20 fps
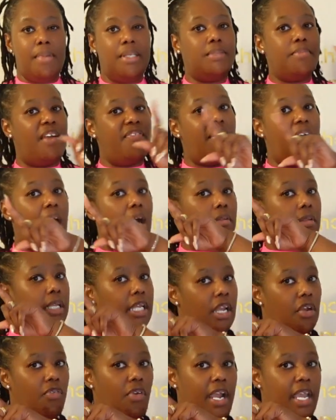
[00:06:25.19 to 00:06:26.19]
As a matter of fact, I'll
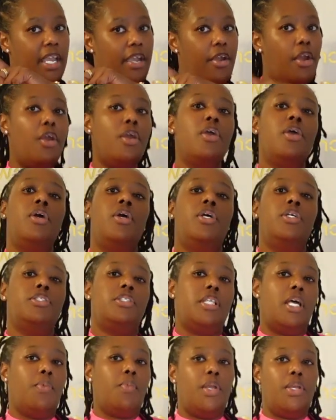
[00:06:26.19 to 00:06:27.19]
link it right here, so
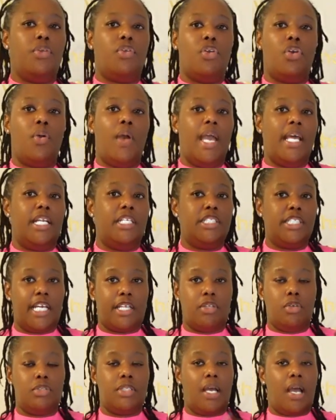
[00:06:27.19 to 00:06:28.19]
that way you can go ahead and check
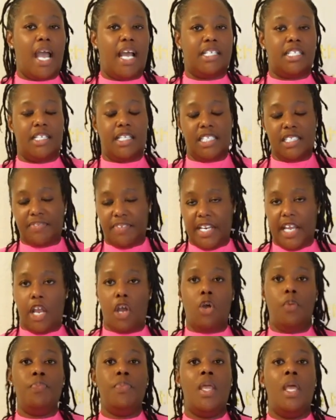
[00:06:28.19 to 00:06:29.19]
those out after this
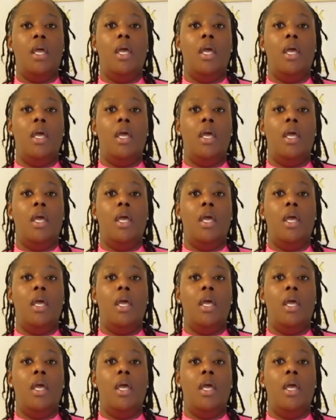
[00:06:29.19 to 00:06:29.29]
video.